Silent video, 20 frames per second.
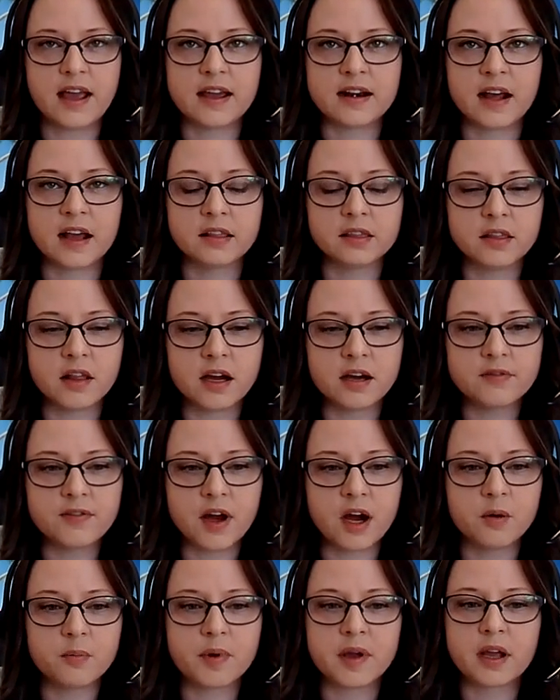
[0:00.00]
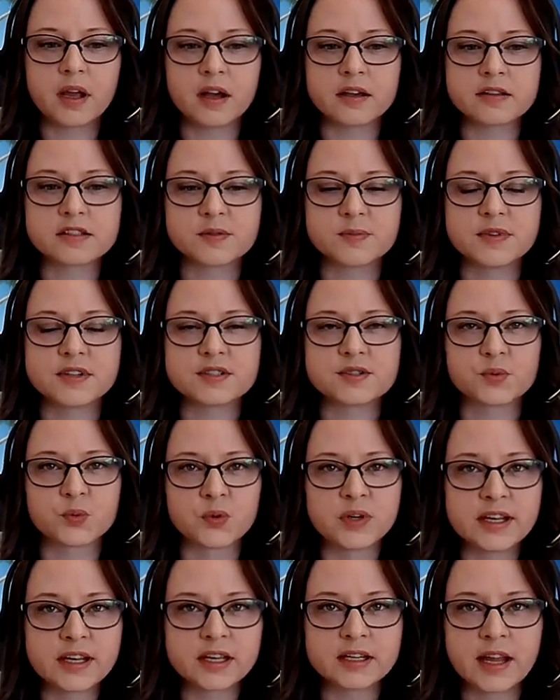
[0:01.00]
and I love helping customers
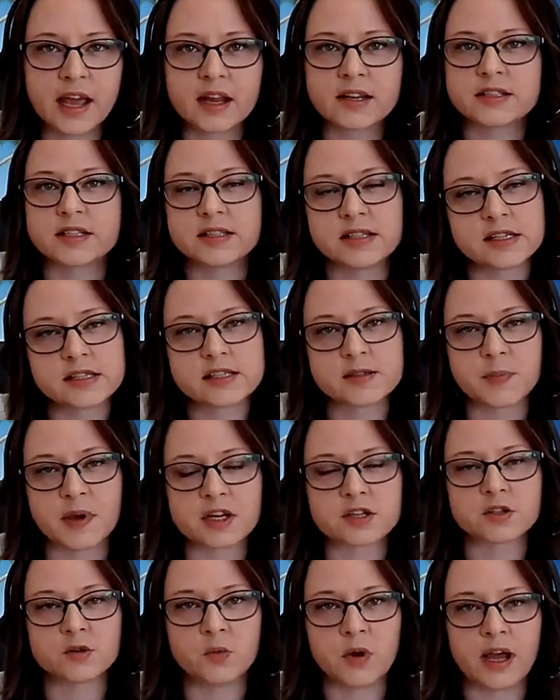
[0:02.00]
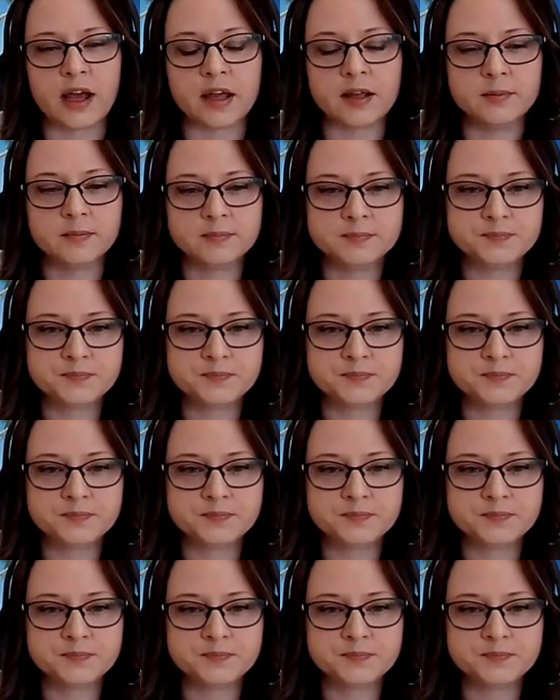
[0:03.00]
reconnect in this special way.